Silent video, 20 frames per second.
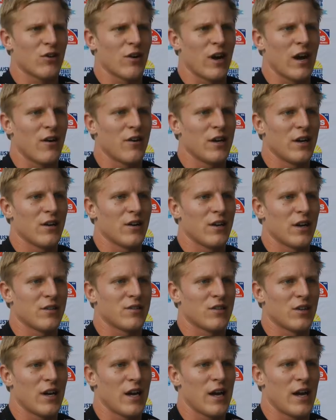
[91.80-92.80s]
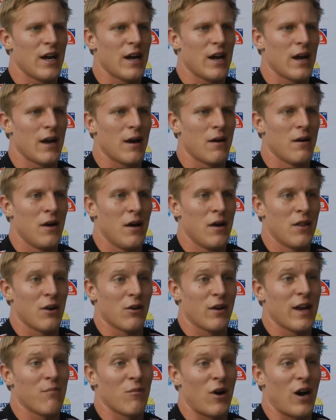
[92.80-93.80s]
crowd here yesterday.
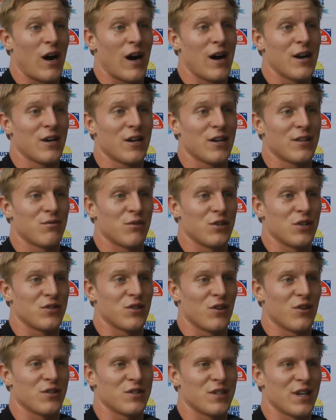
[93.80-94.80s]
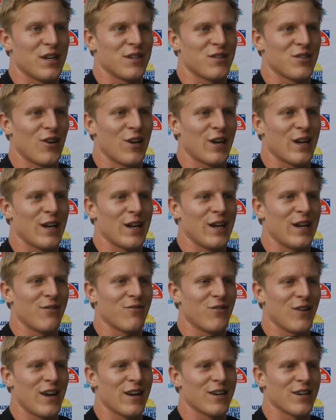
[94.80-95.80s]
They're getting behind us, which is always nice. A lot of Canadian
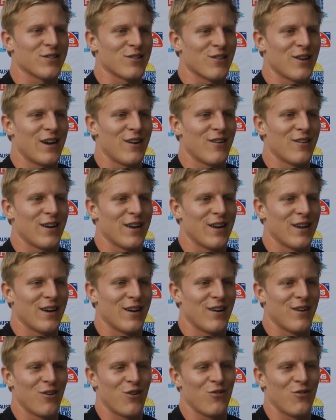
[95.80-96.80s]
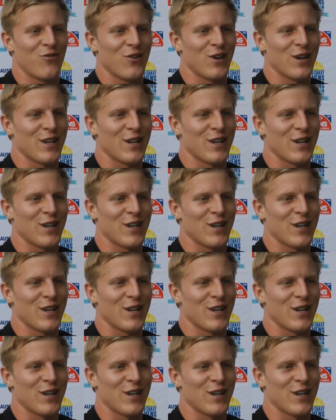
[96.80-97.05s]
flags around, and hopefully